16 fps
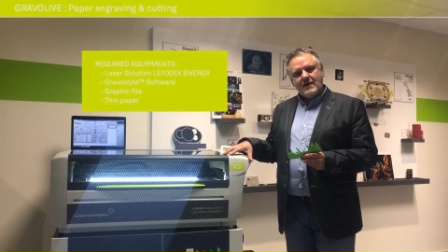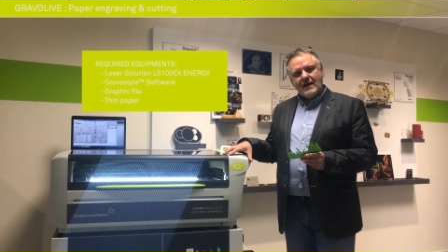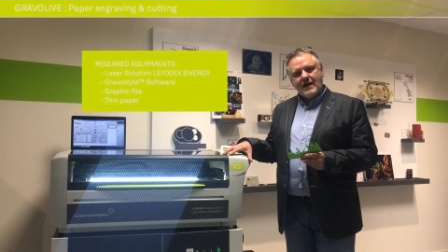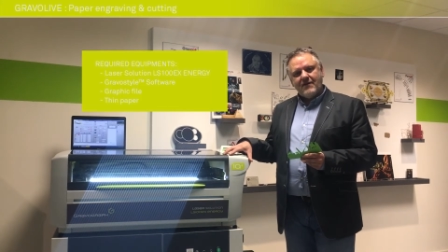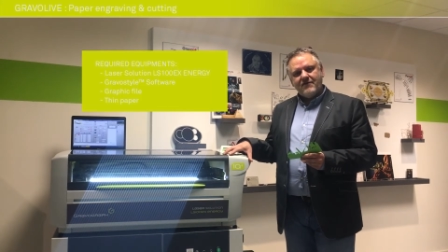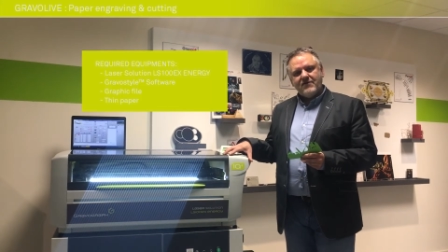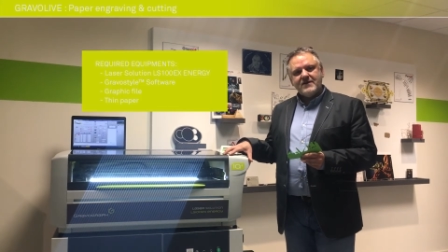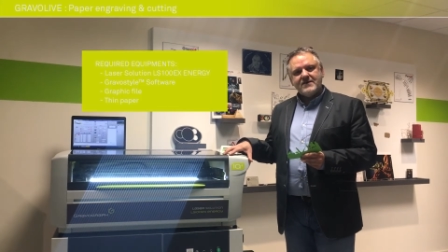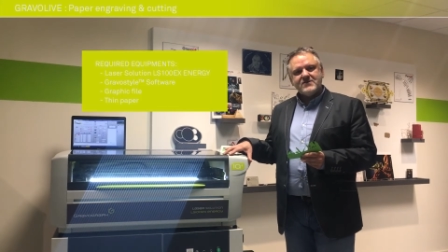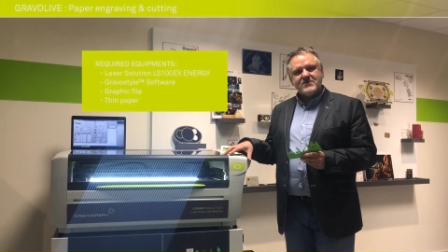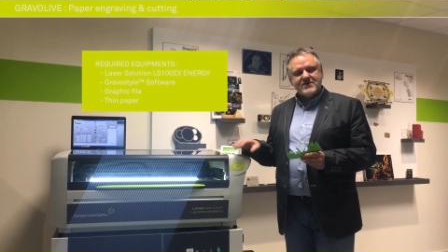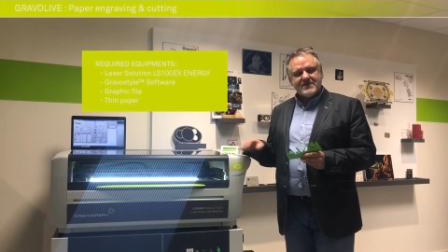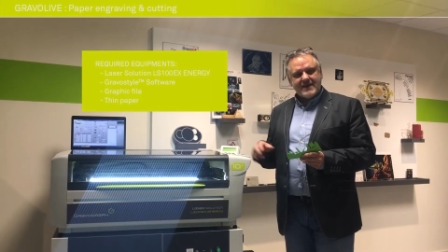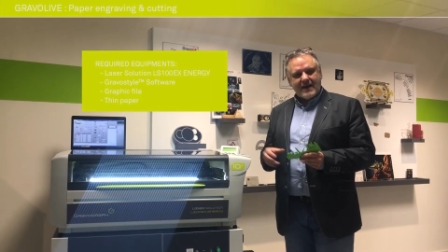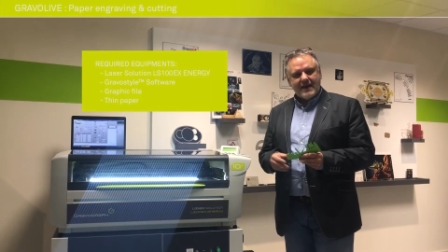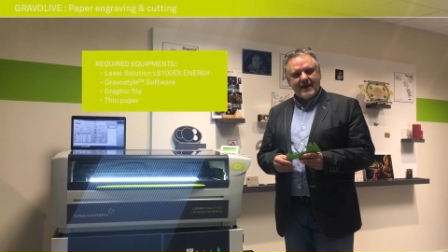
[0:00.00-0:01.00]
have an
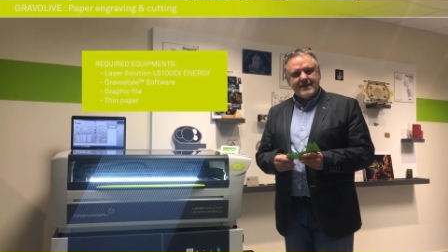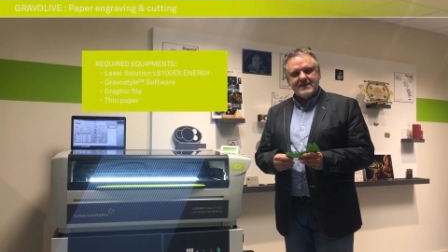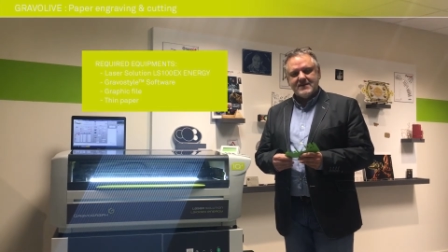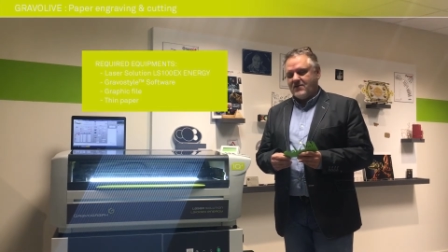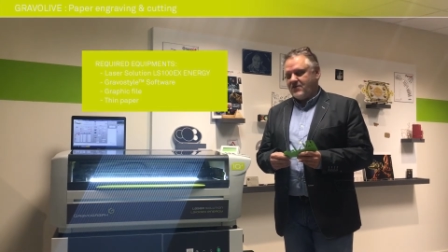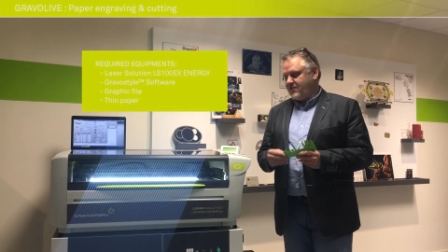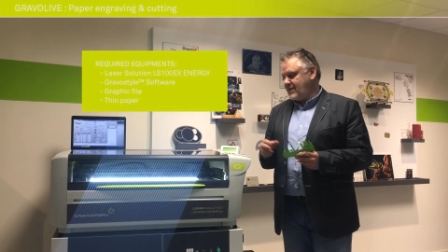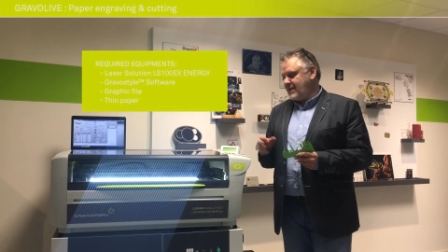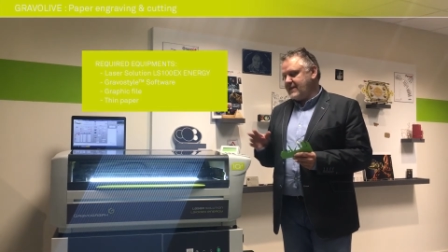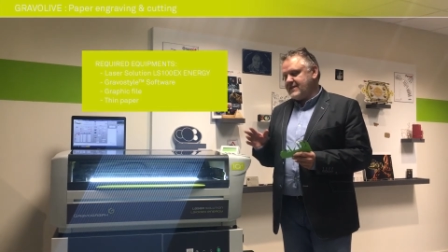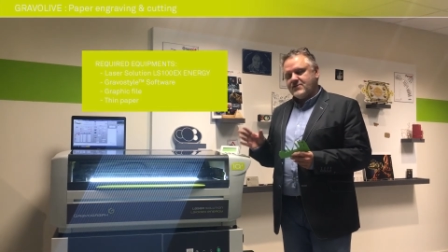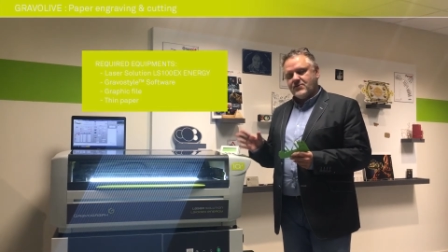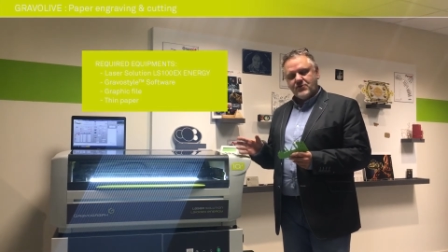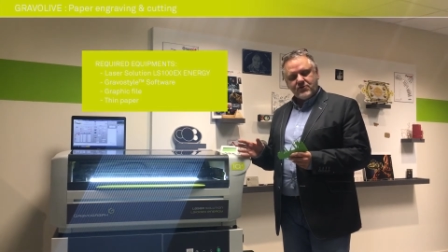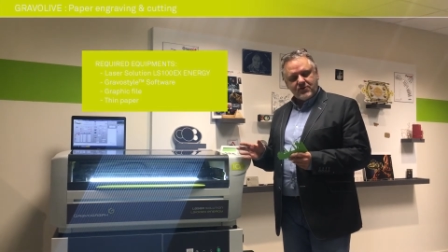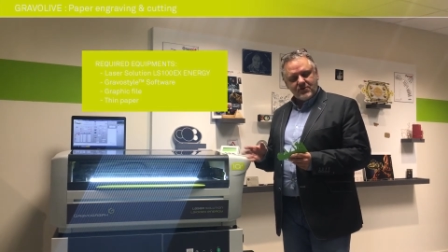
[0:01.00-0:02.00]
exercise of
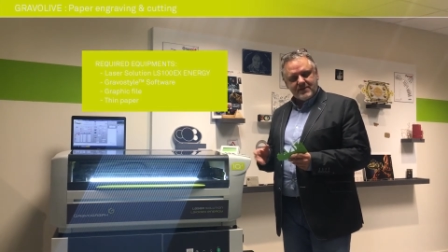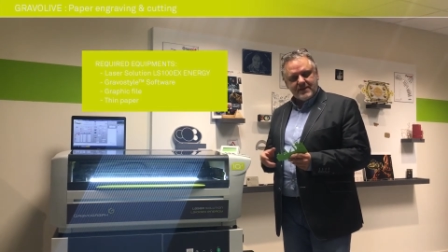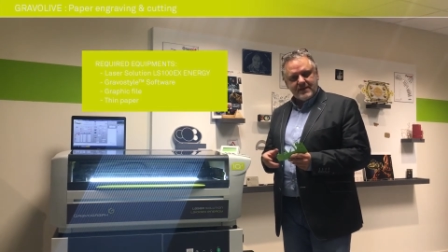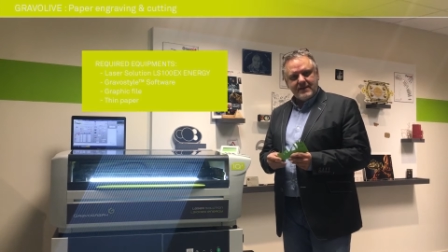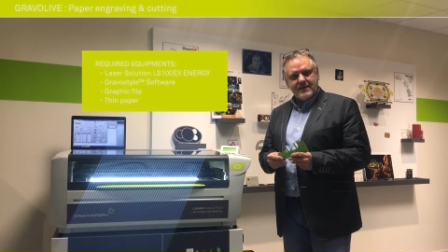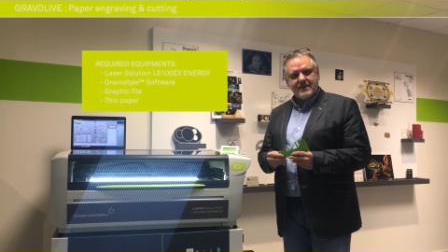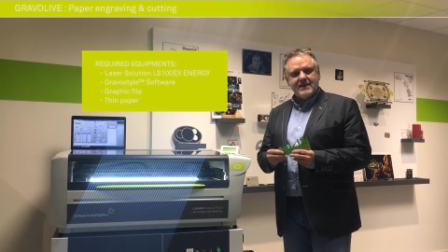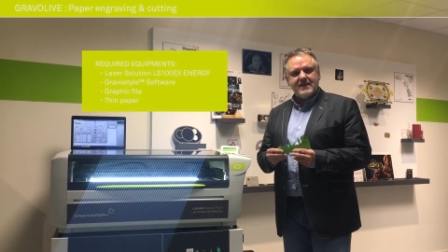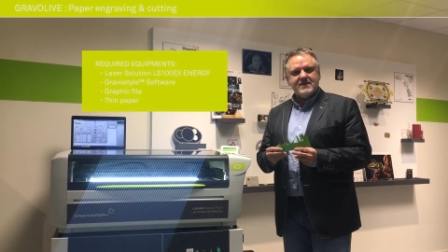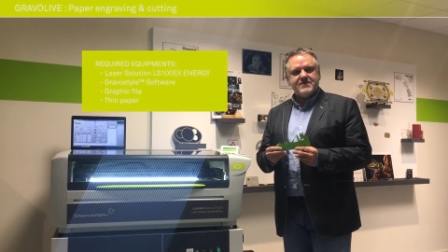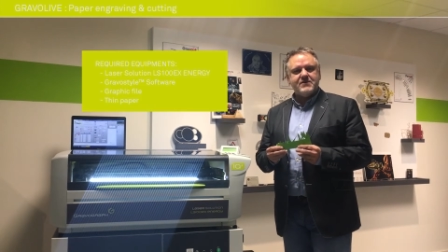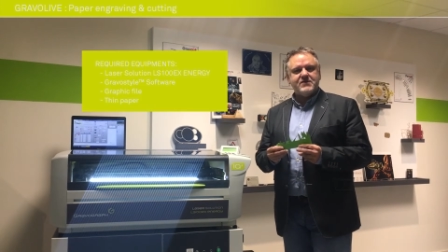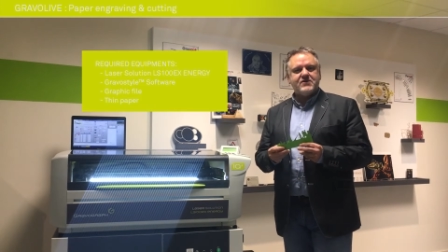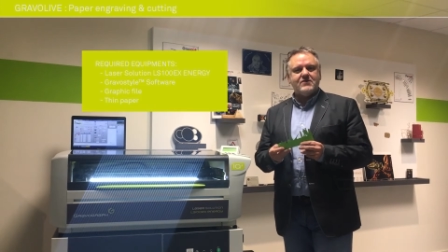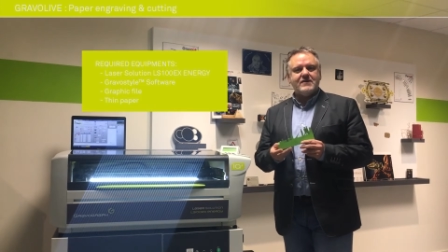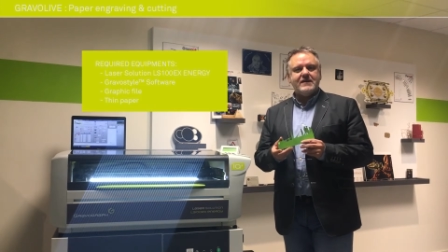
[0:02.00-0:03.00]
laser cutting,
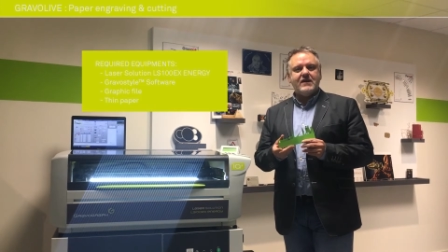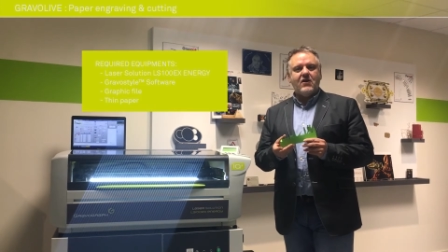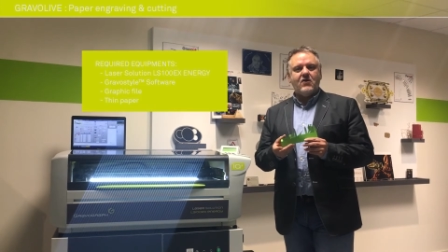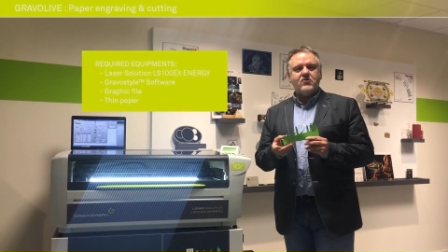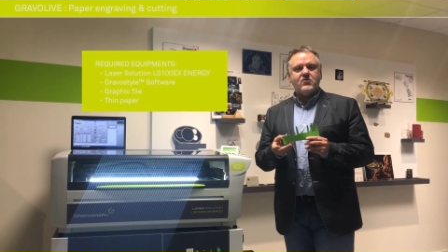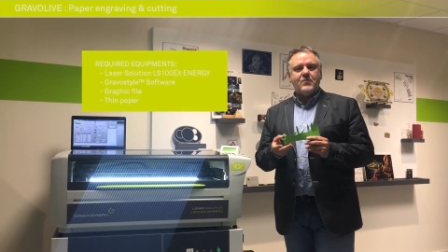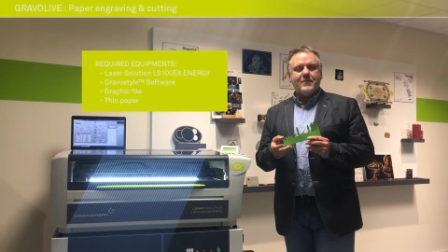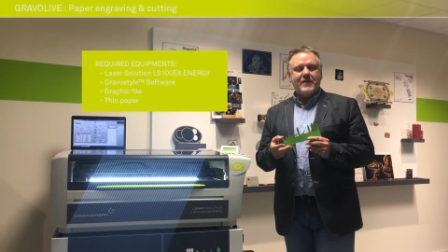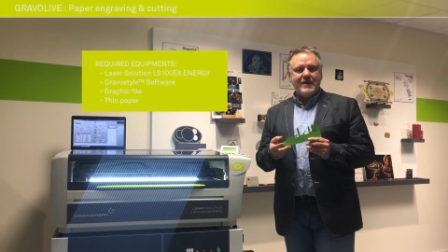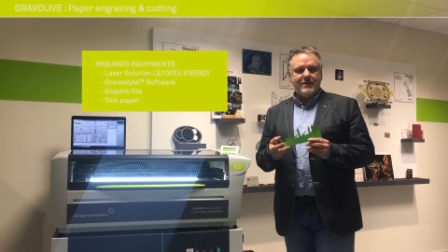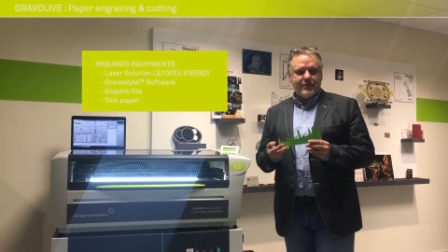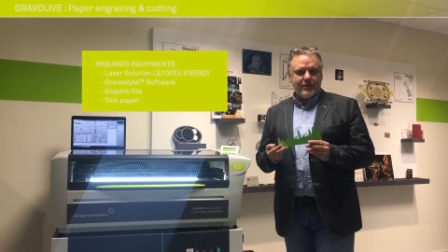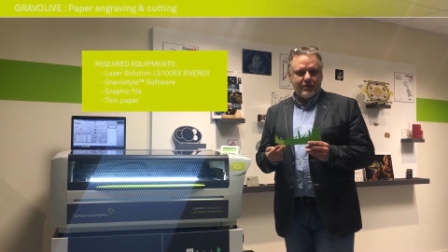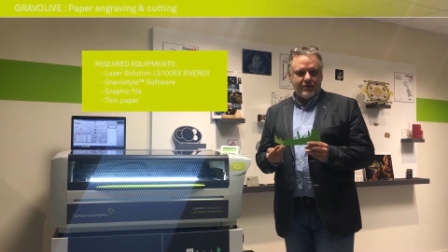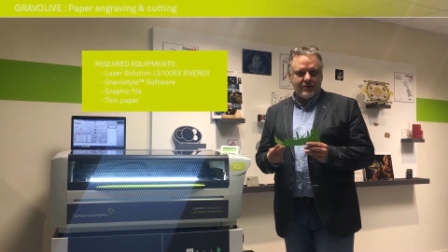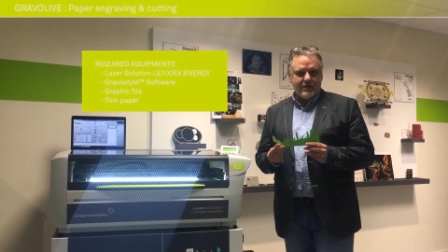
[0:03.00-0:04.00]
especially on the
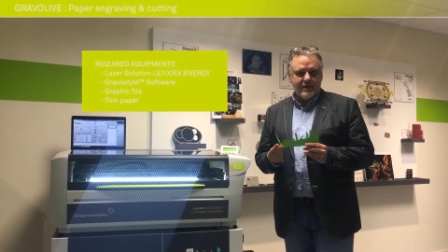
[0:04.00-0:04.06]
paper.